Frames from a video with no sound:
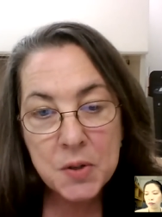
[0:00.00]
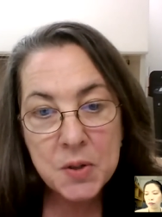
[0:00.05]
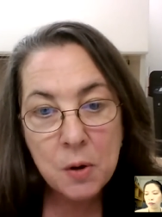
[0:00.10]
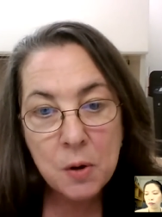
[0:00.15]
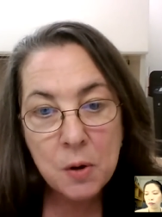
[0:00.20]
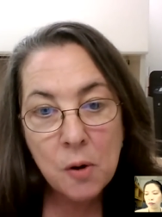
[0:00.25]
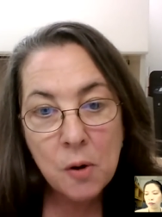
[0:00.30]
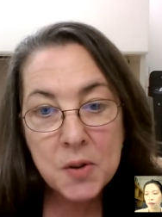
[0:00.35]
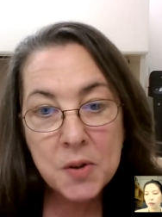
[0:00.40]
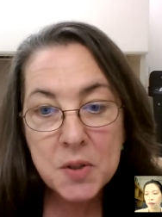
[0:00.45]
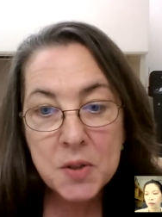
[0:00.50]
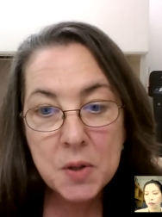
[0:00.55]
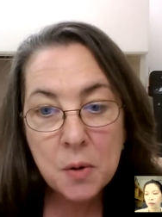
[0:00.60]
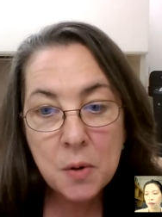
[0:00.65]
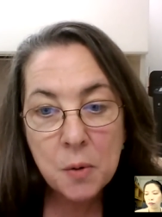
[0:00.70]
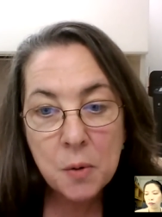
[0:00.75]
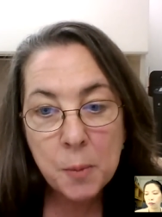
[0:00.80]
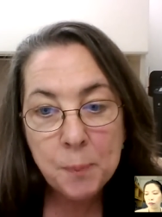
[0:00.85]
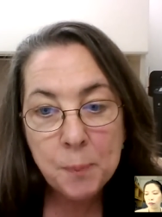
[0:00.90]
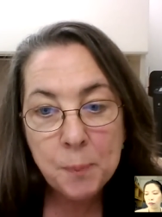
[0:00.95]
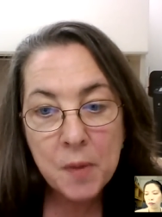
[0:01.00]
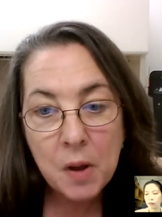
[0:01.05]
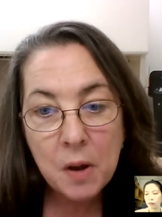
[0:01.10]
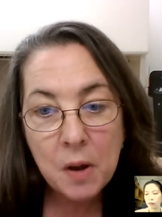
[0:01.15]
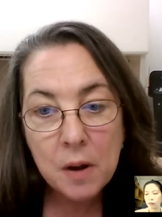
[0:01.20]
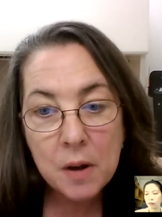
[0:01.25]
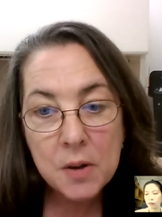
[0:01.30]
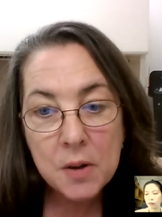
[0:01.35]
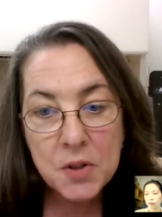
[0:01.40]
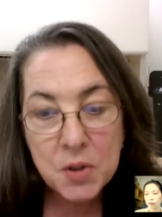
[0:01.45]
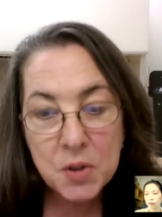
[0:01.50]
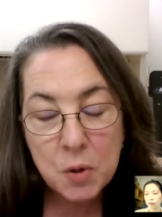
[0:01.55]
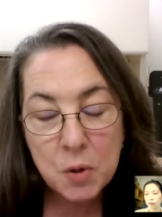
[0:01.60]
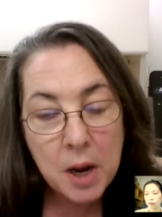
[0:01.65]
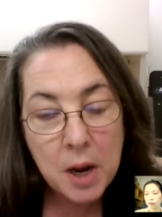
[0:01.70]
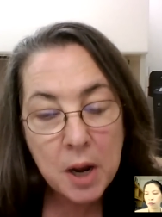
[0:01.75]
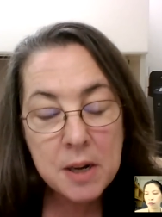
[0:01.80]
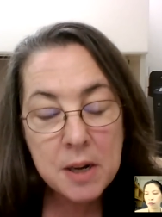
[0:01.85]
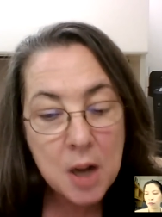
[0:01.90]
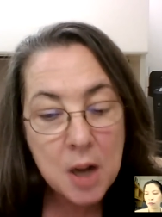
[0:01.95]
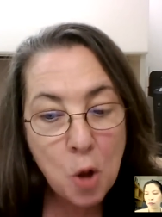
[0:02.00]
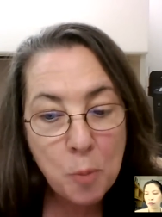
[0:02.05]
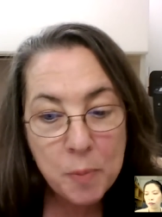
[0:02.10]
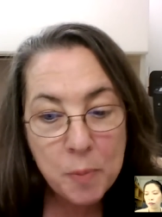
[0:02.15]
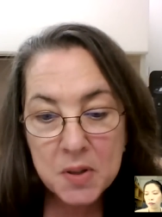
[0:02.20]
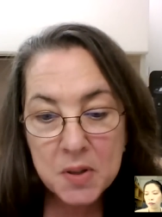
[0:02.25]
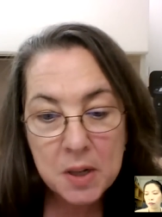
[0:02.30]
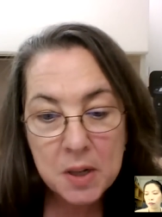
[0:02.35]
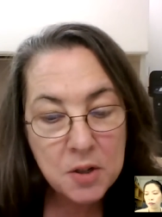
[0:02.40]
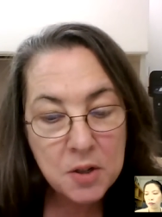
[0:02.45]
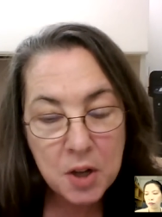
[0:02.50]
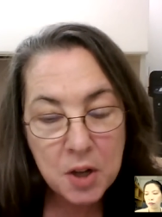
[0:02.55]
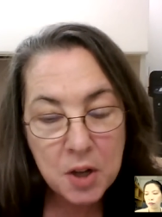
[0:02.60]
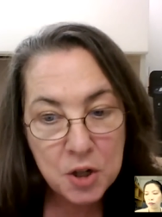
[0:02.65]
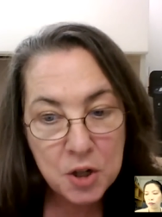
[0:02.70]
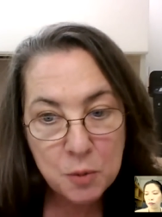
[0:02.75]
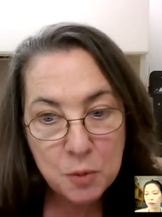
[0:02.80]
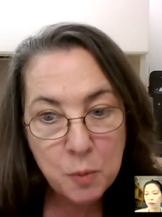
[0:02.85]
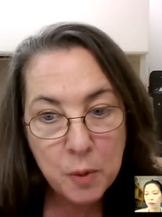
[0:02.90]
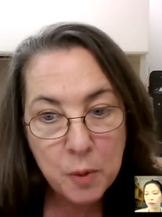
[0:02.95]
There are also and NELP is in touch